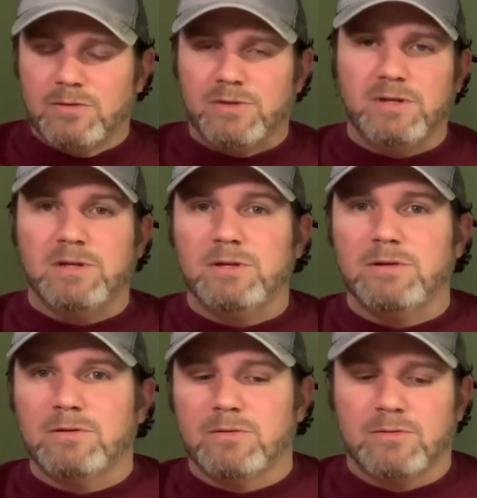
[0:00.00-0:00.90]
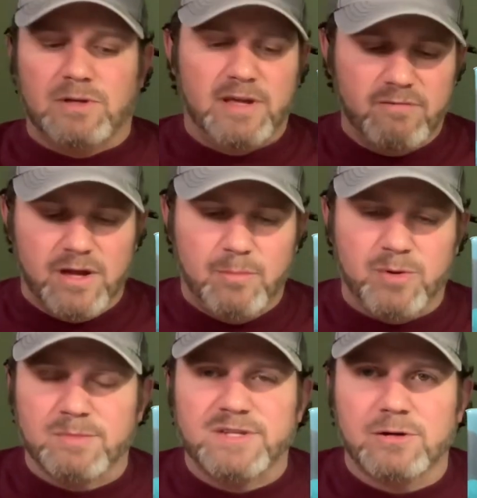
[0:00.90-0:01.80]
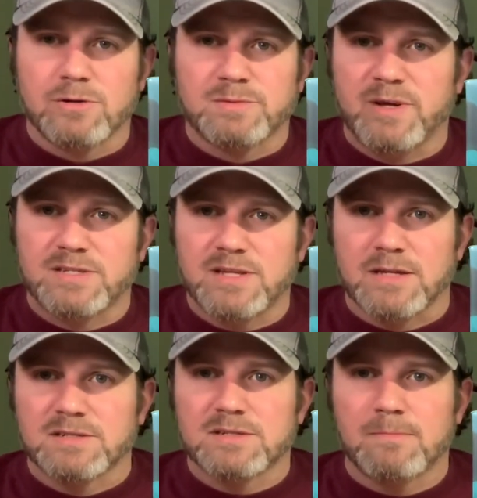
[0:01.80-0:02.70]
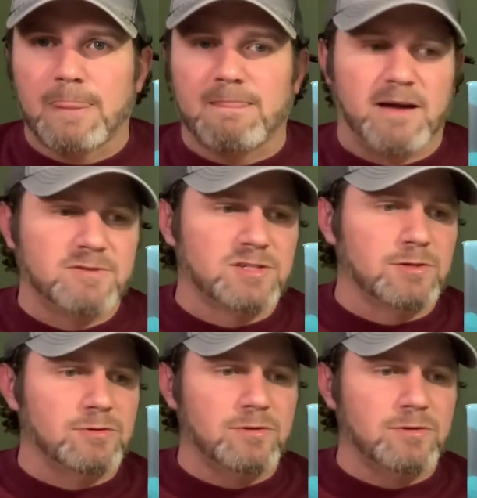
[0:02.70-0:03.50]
The giving up your materials makes sense. Obviously, you